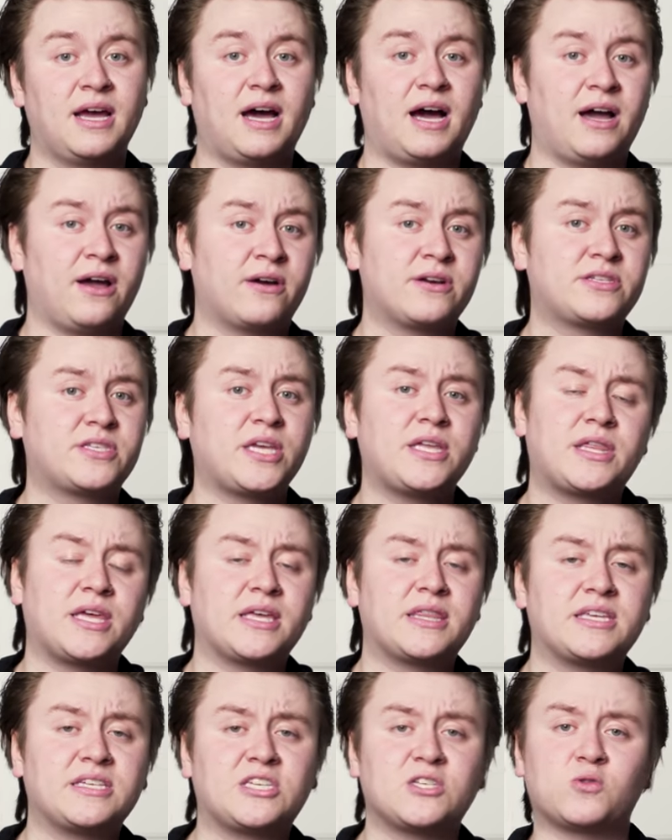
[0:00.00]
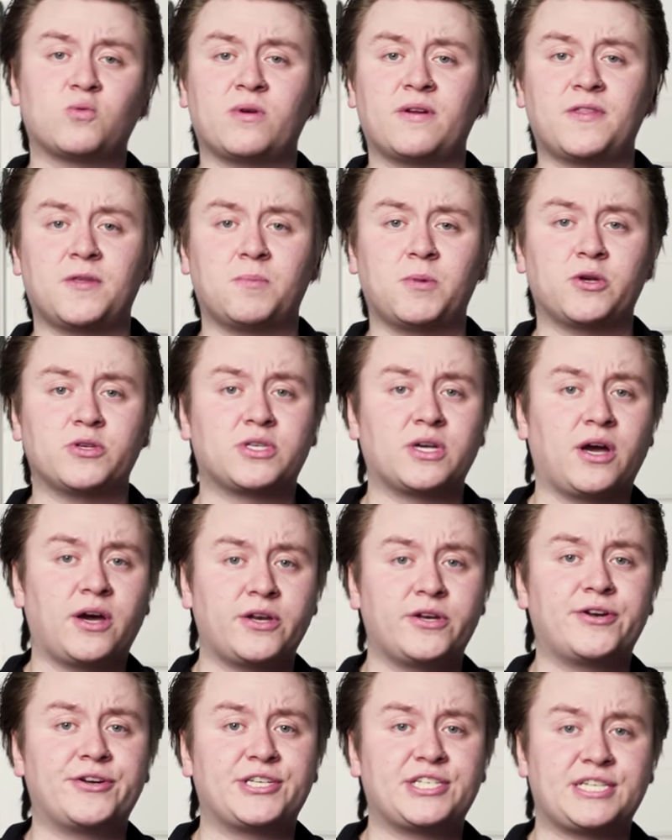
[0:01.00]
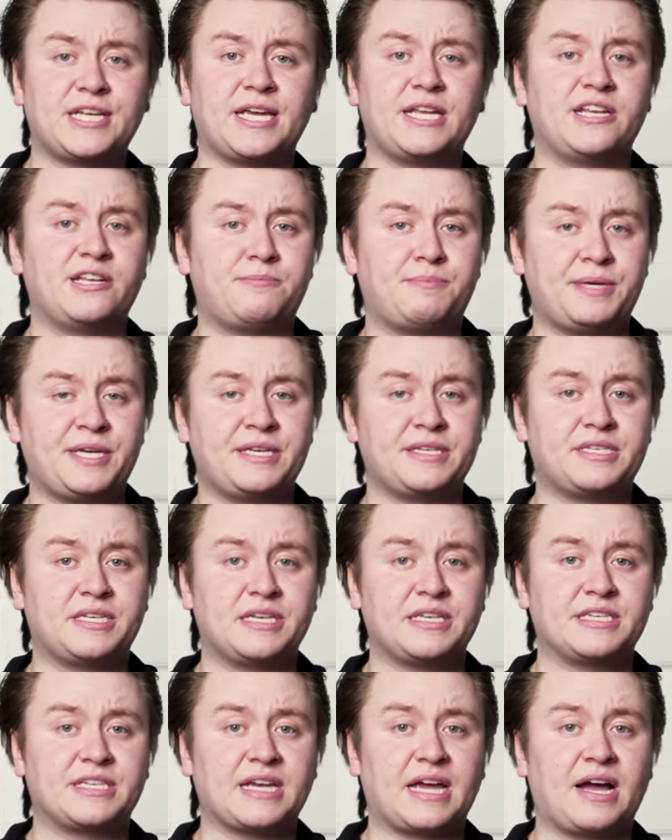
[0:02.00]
I honestly think this is one of the most understated pieces